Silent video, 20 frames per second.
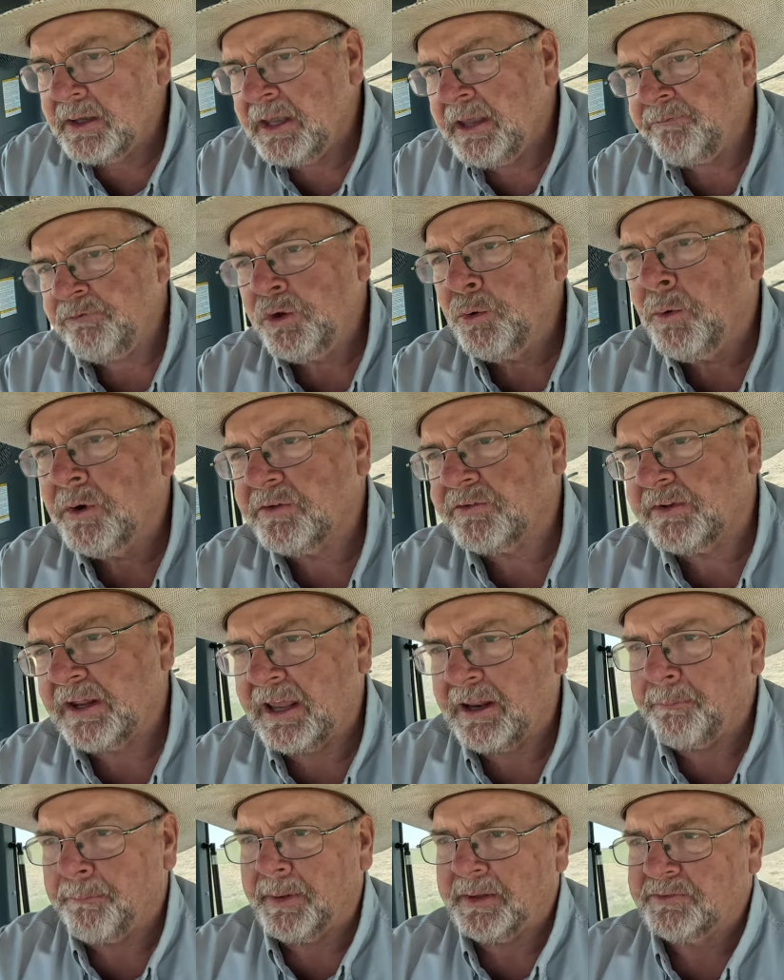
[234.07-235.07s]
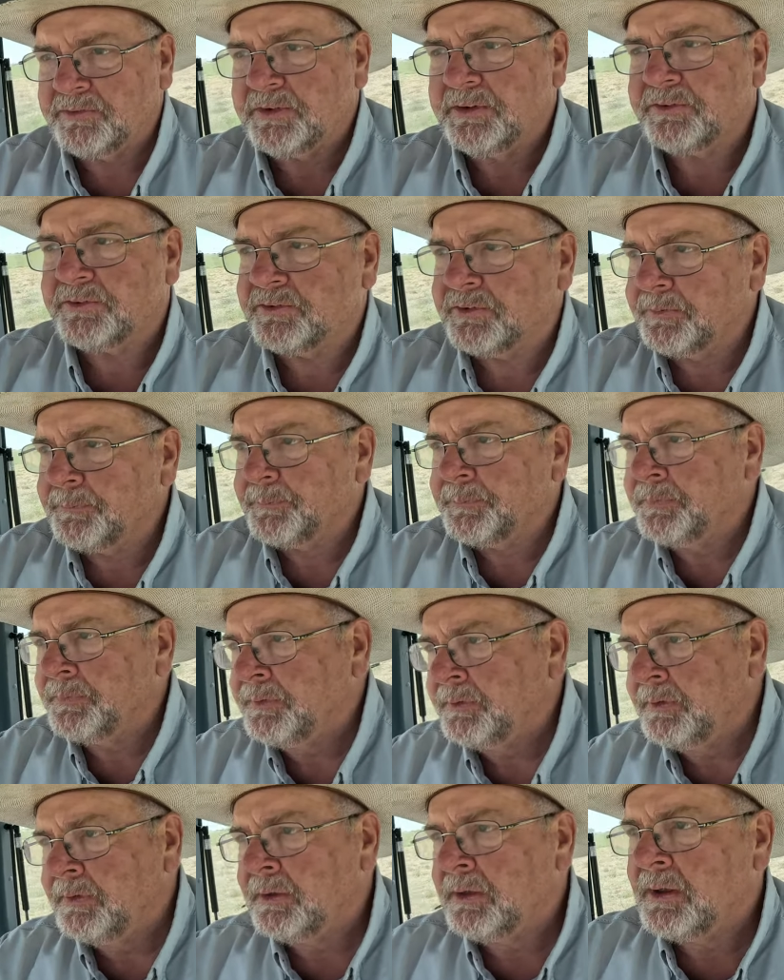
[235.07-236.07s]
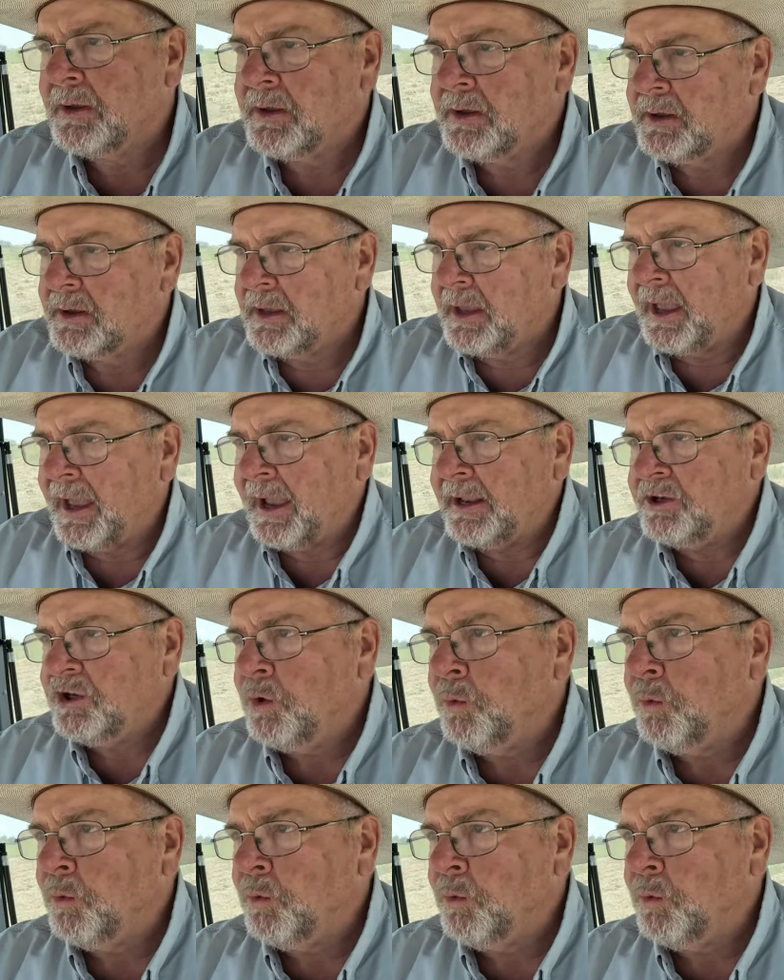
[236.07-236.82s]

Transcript: If you want to stay in business, and